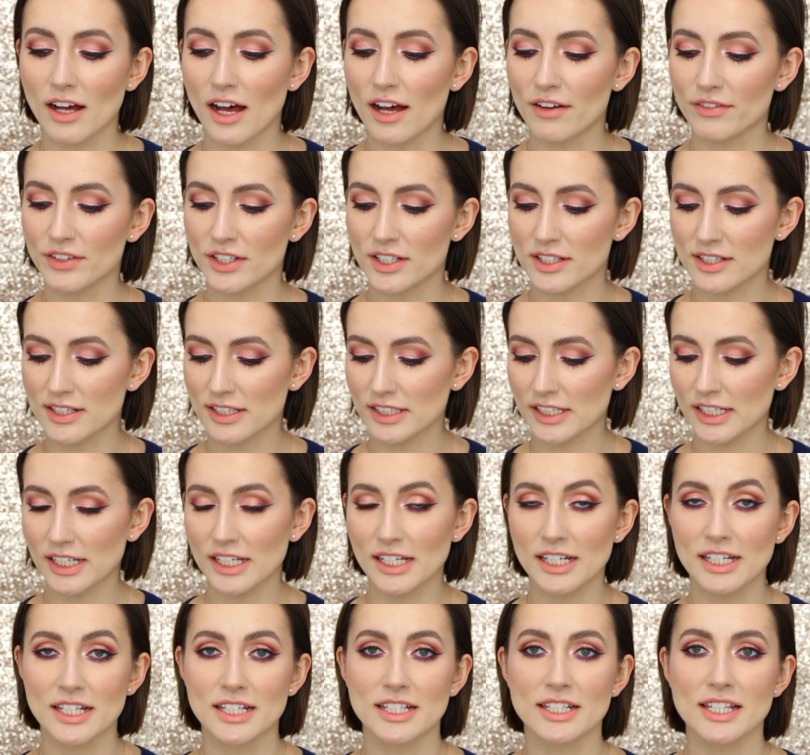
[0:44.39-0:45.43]
obviously,
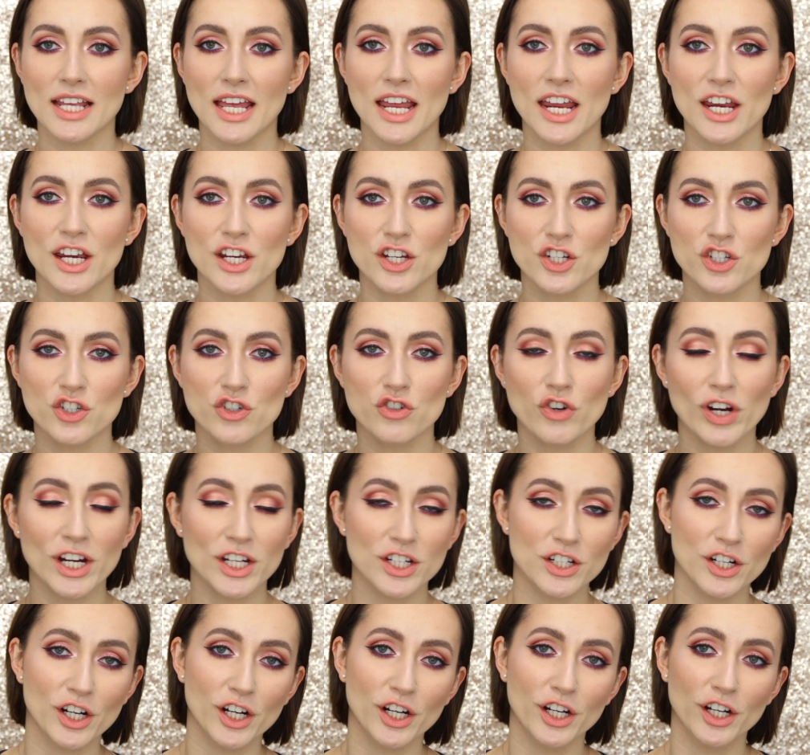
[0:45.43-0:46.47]
is a
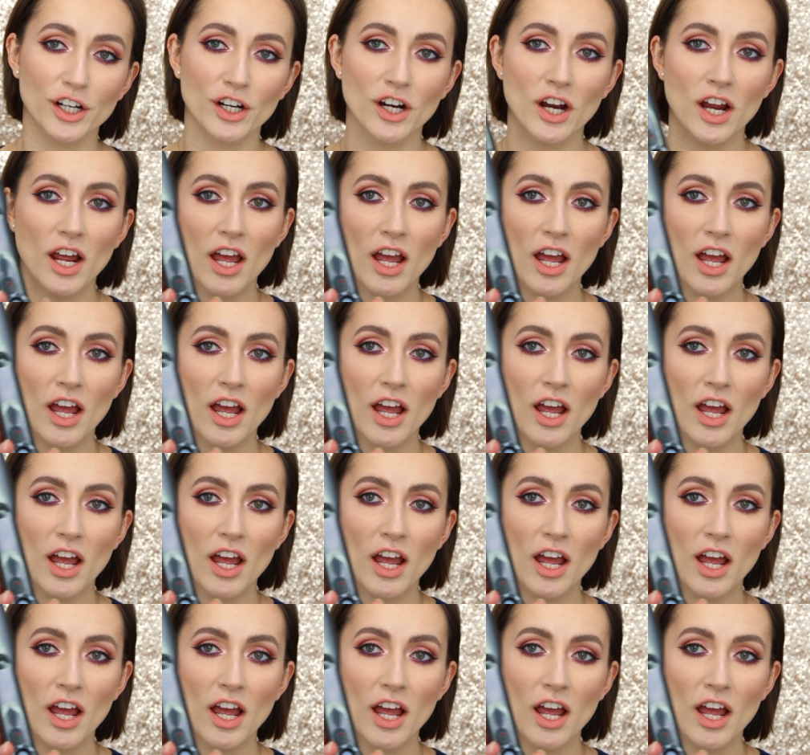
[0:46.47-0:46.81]
straightener.